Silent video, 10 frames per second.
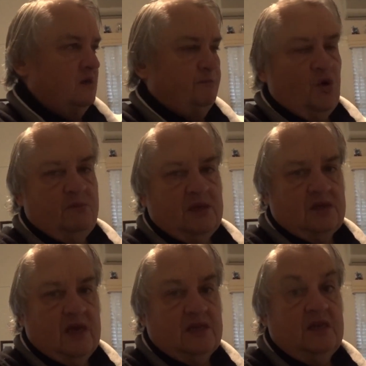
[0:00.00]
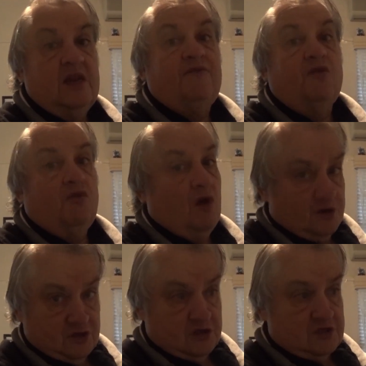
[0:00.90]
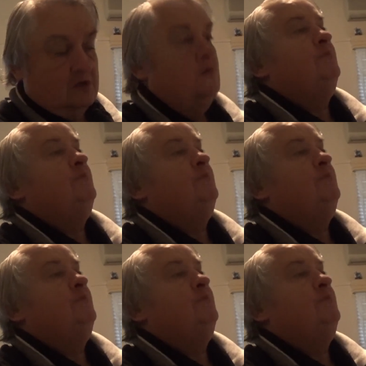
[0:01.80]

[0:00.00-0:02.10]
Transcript: an appointment at nephrologist.